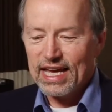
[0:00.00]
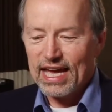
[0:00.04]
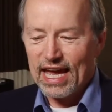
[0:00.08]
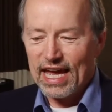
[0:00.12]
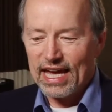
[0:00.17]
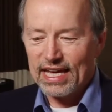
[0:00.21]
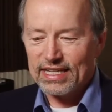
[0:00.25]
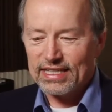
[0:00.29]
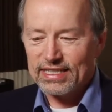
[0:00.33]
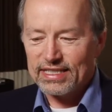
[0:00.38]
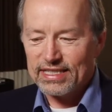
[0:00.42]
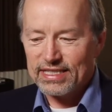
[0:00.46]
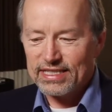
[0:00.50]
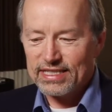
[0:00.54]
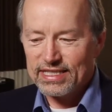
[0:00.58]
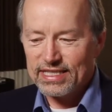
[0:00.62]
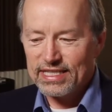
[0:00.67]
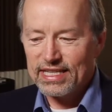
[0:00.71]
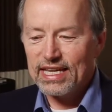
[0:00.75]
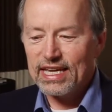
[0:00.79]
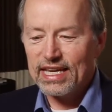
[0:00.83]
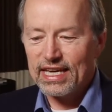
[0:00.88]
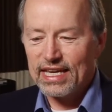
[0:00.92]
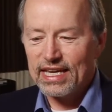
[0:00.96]
and to
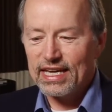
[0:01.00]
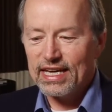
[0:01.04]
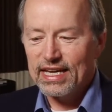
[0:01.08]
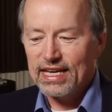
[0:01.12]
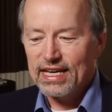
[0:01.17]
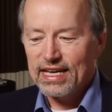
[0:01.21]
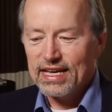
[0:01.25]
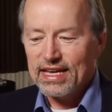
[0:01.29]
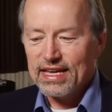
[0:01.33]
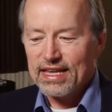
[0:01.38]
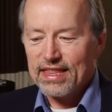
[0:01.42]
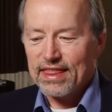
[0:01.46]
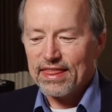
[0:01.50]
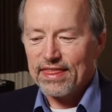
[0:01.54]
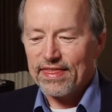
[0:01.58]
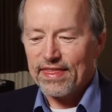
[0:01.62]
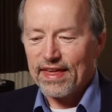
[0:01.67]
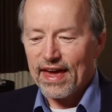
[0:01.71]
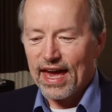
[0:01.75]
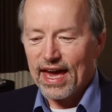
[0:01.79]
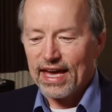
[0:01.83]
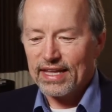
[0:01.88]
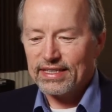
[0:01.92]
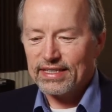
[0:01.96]
see
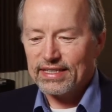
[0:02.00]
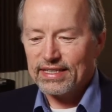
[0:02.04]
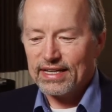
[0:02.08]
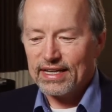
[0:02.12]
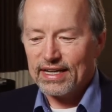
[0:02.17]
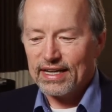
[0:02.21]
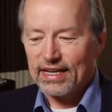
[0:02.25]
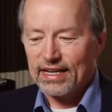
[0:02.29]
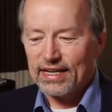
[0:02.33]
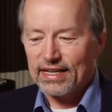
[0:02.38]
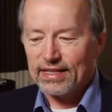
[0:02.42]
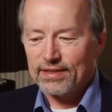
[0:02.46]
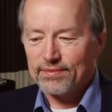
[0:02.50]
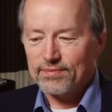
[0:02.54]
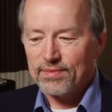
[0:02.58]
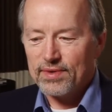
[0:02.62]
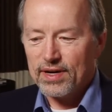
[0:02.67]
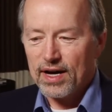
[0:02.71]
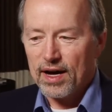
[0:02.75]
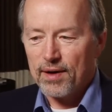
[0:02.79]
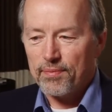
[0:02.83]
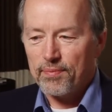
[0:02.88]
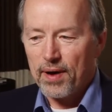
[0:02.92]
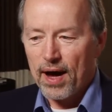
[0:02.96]
that um,
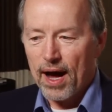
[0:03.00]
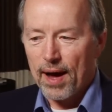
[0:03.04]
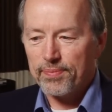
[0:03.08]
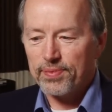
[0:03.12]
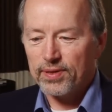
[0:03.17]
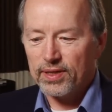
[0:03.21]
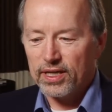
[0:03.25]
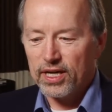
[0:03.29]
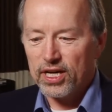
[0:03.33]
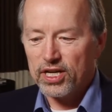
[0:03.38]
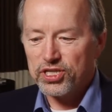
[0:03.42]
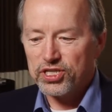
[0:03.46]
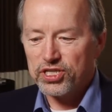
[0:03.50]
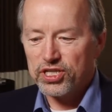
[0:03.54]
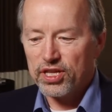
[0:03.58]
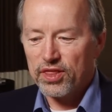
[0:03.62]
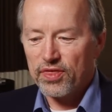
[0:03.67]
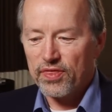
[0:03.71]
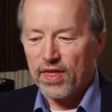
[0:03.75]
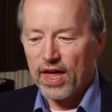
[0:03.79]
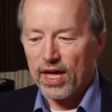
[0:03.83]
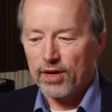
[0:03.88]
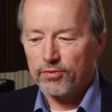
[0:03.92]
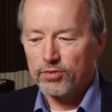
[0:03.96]
a
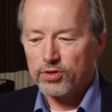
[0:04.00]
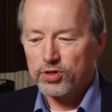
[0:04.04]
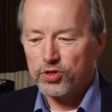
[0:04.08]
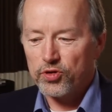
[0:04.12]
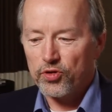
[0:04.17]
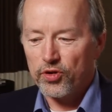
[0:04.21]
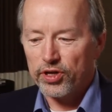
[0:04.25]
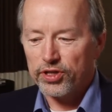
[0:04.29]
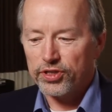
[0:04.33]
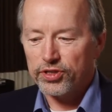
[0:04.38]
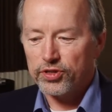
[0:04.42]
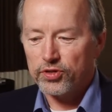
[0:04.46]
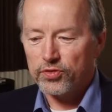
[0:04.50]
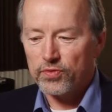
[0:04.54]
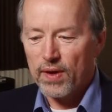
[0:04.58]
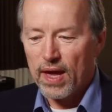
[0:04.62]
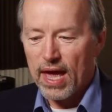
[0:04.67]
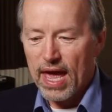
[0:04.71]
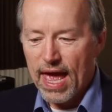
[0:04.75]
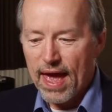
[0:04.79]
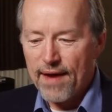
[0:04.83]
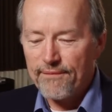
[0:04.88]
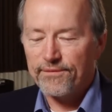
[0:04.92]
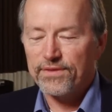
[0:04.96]
population that was going to
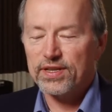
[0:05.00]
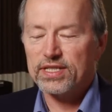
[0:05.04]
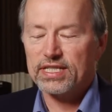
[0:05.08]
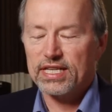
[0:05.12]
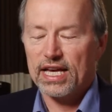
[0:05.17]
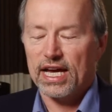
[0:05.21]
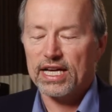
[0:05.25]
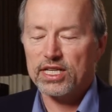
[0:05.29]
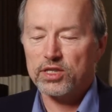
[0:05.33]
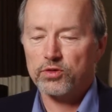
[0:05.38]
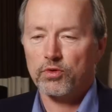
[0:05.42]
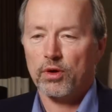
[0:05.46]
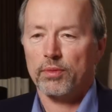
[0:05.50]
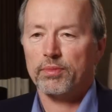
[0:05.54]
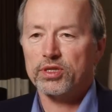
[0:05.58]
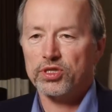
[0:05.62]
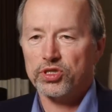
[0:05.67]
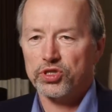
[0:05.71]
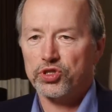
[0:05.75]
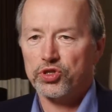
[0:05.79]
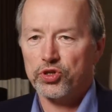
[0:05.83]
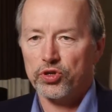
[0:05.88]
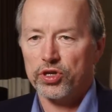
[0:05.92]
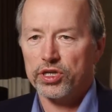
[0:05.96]
emphasize
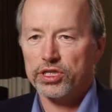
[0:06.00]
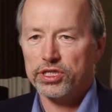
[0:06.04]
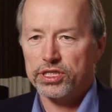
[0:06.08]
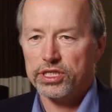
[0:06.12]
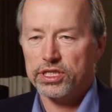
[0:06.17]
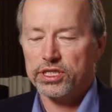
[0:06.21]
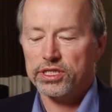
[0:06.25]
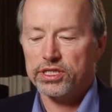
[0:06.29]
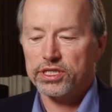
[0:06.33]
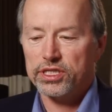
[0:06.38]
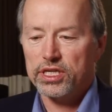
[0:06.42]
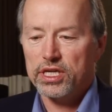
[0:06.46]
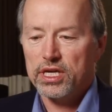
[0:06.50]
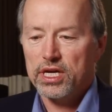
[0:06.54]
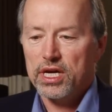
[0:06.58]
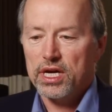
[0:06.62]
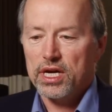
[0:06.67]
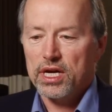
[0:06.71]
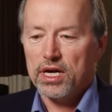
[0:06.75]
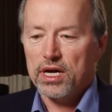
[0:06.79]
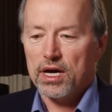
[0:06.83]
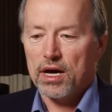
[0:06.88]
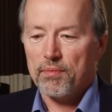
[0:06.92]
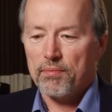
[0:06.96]
women's choices
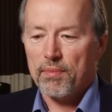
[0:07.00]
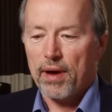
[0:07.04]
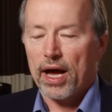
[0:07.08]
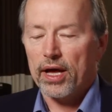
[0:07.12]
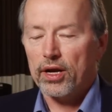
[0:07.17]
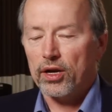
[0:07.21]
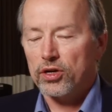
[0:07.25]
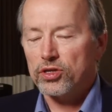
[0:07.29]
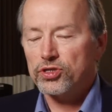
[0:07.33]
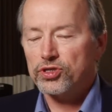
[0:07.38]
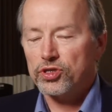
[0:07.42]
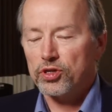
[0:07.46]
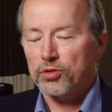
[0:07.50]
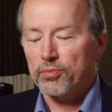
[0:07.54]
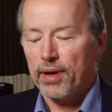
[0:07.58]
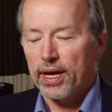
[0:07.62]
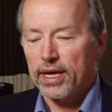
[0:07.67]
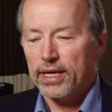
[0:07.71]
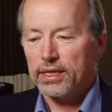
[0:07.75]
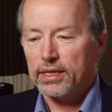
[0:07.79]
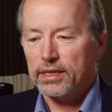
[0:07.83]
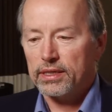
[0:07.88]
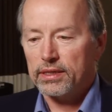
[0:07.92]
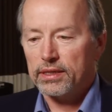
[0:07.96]
might also
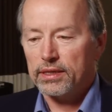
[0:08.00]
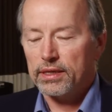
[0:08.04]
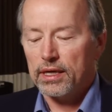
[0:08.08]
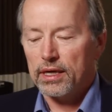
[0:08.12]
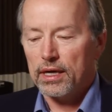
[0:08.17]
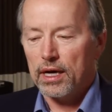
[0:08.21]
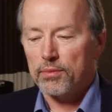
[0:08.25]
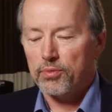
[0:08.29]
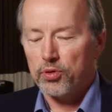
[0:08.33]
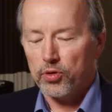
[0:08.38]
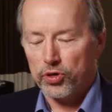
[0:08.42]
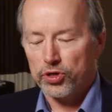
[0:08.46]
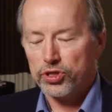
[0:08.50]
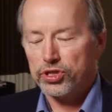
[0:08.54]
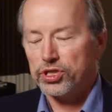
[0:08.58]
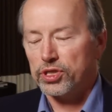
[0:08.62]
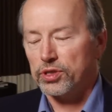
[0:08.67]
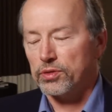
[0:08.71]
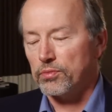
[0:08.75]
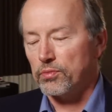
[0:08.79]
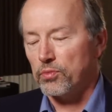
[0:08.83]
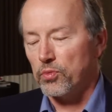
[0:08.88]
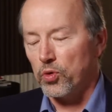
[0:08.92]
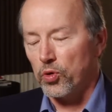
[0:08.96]
make
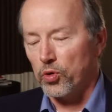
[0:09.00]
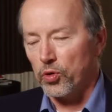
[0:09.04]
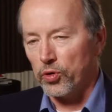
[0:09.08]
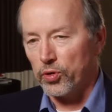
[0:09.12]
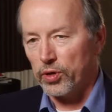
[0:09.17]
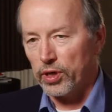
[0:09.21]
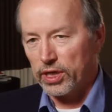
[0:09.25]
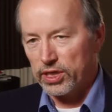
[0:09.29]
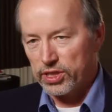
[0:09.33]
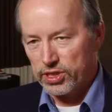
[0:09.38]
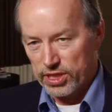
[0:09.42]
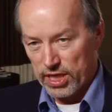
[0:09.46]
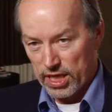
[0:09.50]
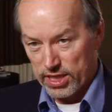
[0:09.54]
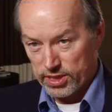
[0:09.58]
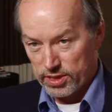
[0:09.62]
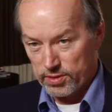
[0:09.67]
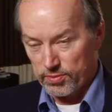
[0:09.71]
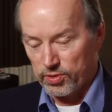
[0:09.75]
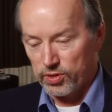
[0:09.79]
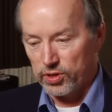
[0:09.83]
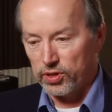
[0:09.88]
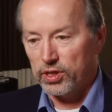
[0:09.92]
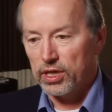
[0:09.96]
abortion more
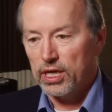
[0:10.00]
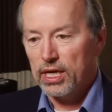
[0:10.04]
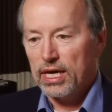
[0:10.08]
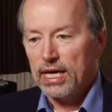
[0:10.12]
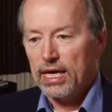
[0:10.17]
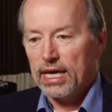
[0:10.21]
accessible.